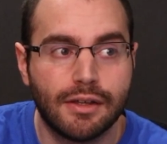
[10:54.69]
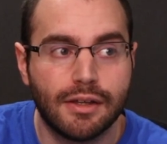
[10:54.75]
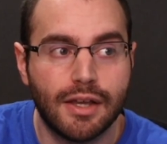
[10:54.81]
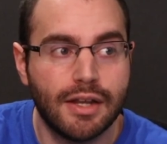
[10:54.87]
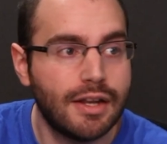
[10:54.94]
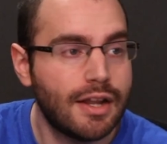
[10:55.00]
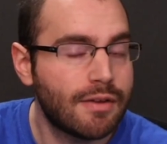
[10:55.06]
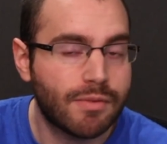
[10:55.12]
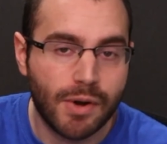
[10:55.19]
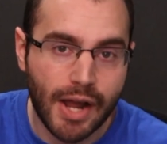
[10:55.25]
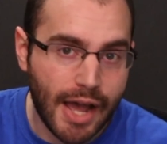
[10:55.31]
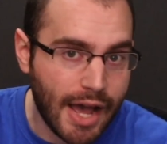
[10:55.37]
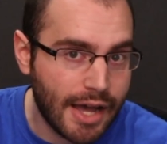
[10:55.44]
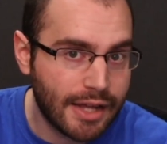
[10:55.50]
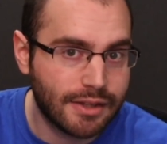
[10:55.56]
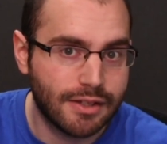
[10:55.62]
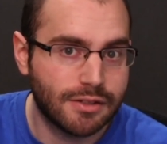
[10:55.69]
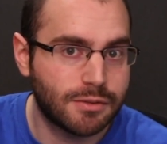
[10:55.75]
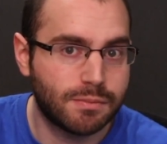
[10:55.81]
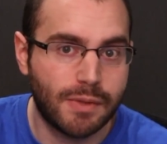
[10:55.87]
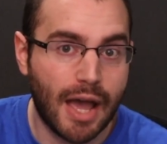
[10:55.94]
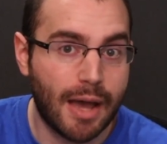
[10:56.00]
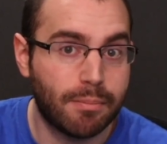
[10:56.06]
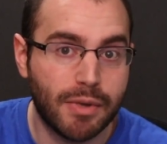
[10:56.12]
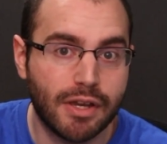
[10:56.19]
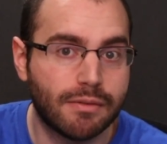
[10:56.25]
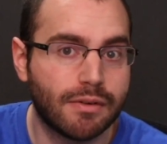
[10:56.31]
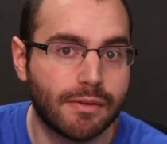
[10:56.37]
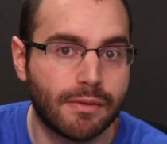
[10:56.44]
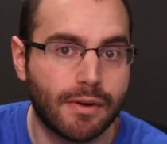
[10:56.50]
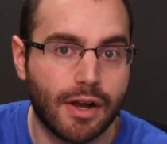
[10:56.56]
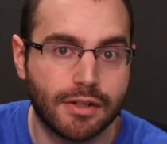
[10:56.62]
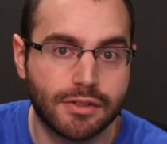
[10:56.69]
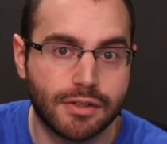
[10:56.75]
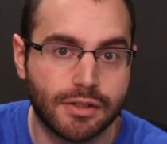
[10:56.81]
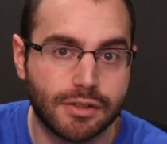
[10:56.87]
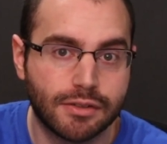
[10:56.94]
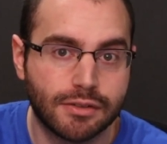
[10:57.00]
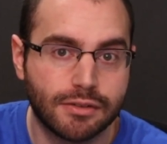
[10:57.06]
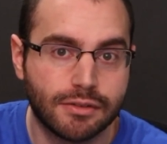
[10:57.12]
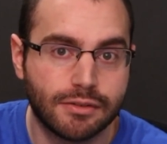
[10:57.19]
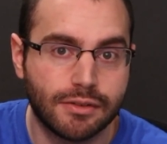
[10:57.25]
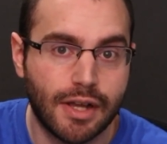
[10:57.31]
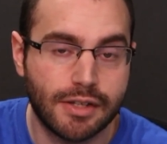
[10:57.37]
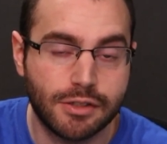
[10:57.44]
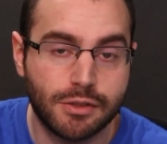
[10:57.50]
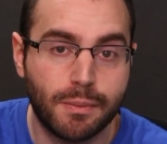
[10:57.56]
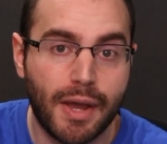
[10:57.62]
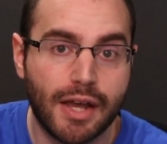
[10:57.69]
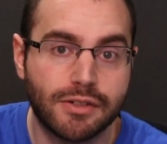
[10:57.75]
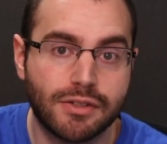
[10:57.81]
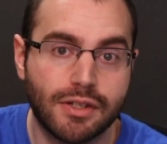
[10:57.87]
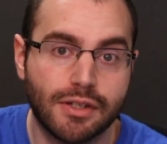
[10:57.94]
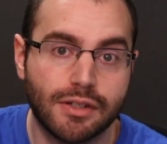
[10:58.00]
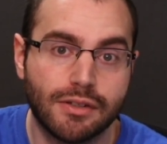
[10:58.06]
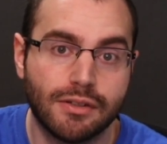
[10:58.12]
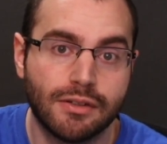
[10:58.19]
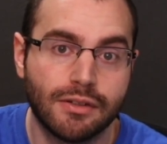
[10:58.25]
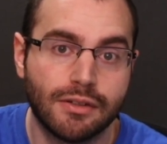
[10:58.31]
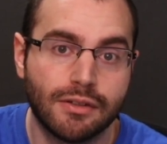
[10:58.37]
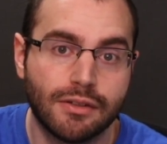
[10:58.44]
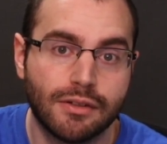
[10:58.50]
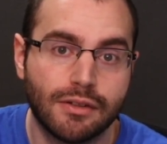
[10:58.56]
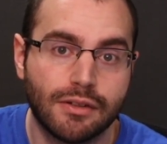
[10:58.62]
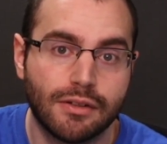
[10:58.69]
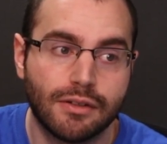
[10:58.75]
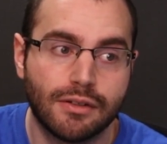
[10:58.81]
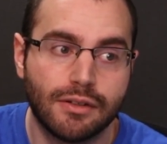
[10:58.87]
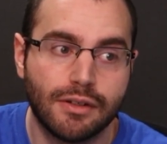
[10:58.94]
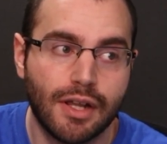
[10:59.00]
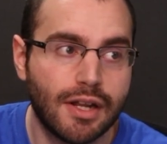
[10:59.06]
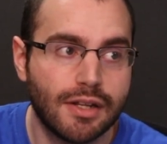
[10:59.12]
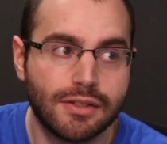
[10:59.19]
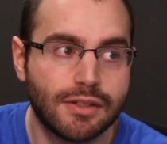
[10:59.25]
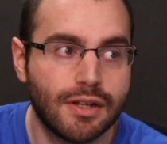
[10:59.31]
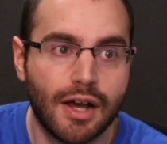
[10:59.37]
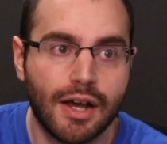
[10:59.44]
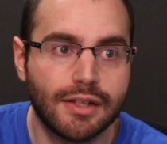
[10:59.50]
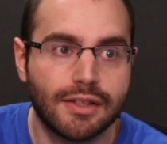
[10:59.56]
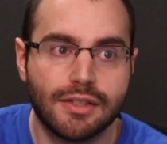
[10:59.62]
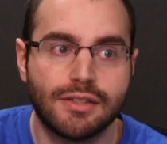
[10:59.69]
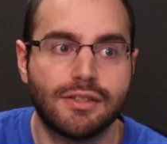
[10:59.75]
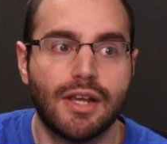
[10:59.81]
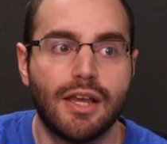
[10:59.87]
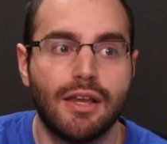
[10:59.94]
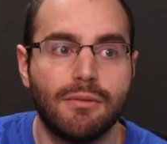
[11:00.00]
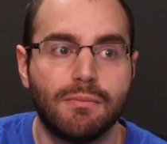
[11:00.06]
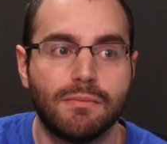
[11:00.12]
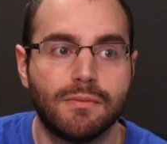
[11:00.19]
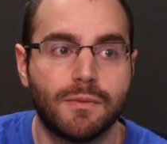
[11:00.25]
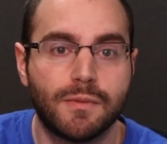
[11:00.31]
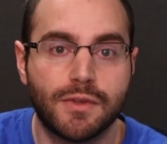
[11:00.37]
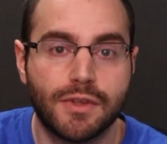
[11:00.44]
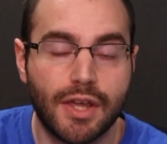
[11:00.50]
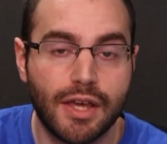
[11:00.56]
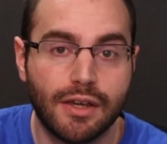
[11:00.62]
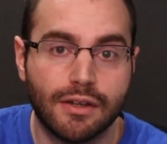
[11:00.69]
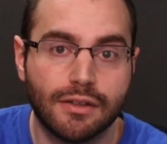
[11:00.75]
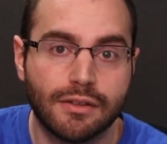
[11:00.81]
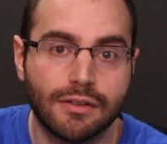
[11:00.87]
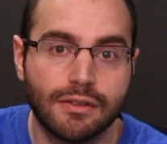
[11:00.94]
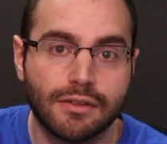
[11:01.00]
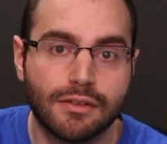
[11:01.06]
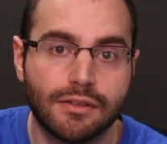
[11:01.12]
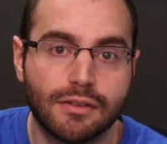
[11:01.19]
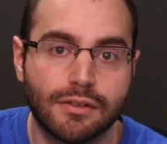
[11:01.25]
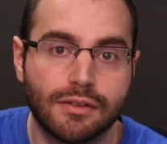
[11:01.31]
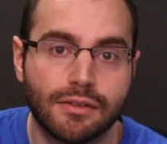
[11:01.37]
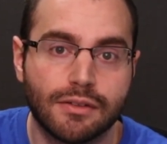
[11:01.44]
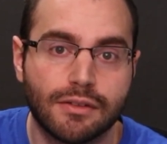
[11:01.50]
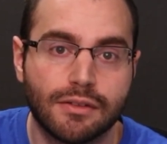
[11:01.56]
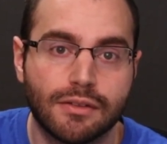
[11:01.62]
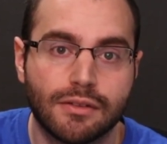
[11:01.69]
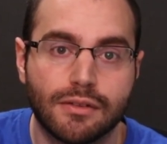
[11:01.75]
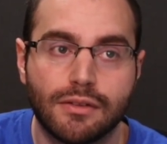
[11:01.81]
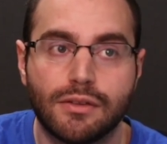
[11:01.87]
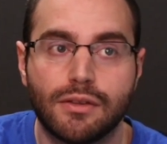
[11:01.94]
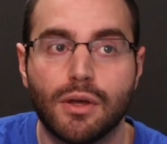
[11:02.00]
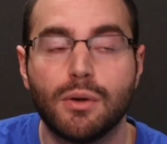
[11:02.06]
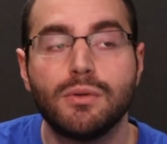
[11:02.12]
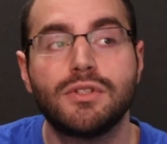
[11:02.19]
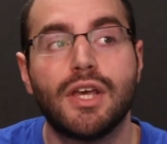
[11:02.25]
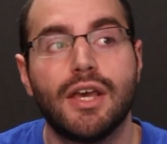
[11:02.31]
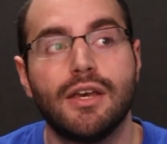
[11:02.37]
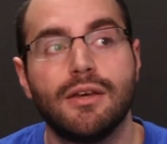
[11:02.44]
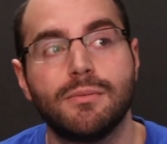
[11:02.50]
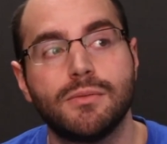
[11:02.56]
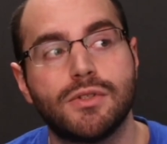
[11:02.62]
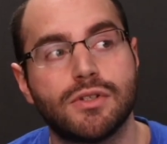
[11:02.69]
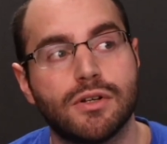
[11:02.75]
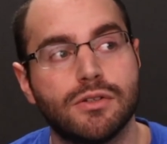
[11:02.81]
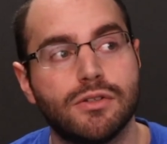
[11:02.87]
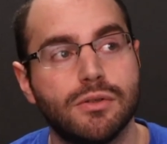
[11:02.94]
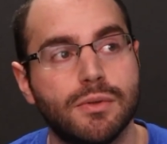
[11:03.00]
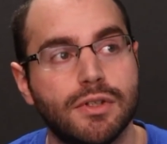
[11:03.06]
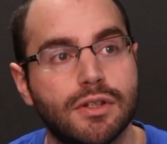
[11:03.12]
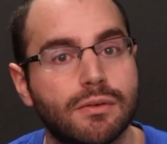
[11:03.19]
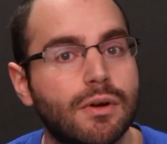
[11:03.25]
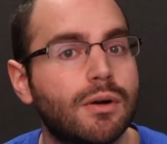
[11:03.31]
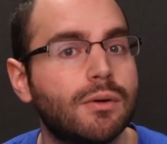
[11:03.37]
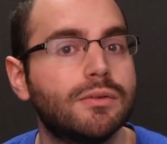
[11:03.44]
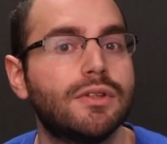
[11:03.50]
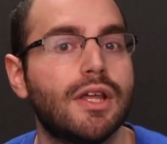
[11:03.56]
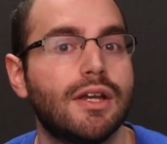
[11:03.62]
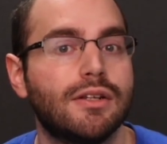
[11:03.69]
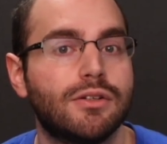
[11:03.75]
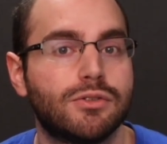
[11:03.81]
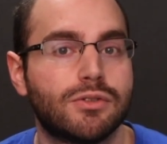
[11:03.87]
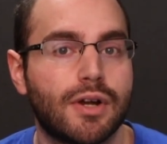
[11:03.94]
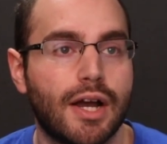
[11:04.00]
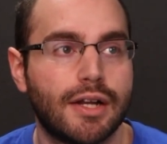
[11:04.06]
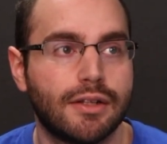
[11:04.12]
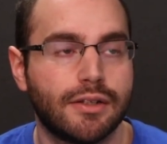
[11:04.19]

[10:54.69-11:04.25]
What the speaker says: never had that big of a roster as Smash did. And it's not the same thing. Those games are doing their own thing to try to